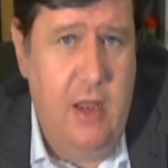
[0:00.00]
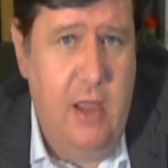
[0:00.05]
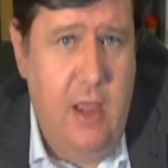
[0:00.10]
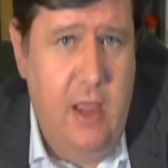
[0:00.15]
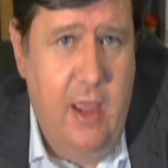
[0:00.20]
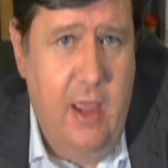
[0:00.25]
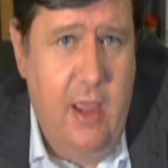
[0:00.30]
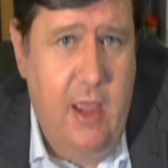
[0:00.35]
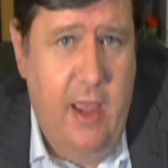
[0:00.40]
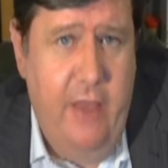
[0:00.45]

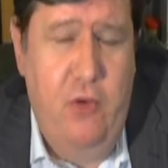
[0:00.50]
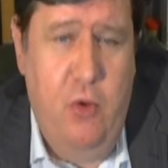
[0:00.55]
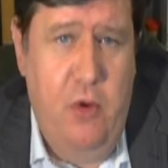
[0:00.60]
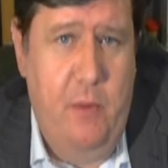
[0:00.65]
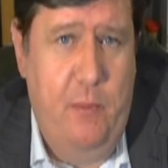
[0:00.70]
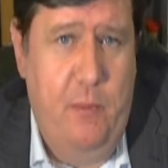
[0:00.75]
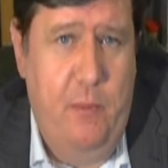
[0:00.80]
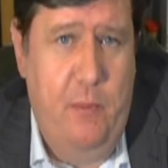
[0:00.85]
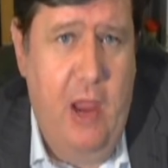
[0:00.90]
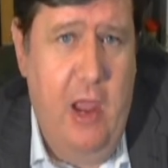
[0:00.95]
If you would
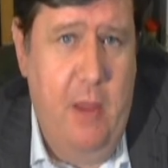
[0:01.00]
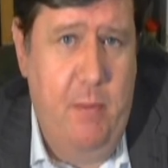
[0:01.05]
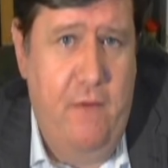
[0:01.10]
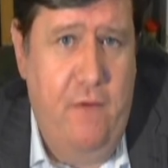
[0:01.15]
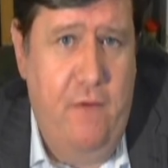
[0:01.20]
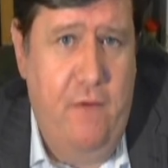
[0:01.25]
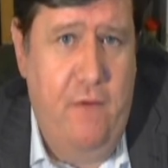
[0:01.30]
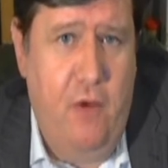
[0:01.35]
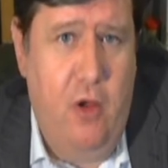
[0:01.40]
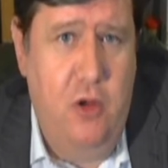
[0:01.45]
appear
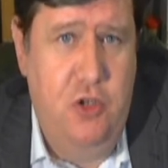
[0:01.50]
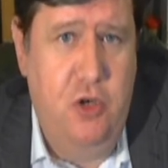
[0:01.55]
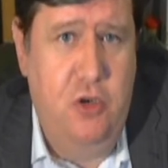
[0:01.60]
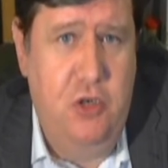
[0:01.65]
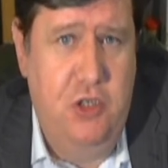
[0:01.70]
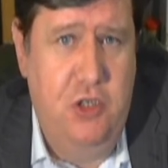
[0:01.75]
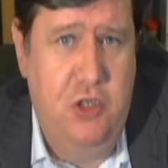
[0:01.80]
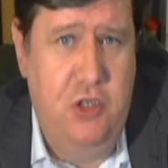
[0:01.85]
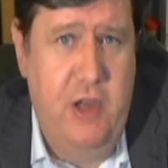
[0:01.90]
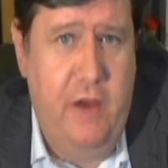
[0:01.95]
before Judge
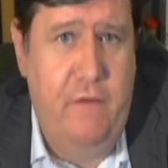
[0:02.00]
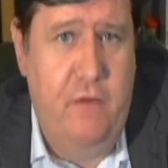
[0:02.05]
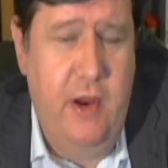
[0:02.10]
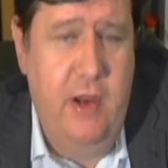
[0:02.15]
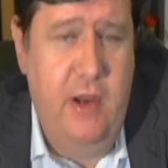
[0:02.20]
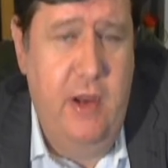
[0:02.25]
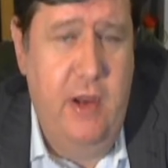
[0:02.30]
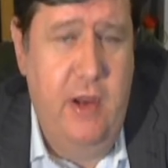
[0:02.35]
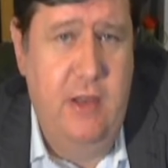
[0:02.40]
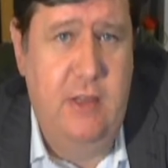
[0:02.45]

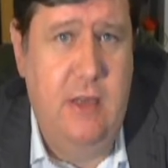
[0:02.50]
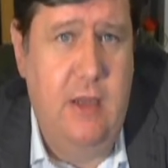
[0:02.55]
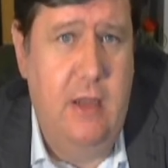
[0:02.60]
Jeffreys,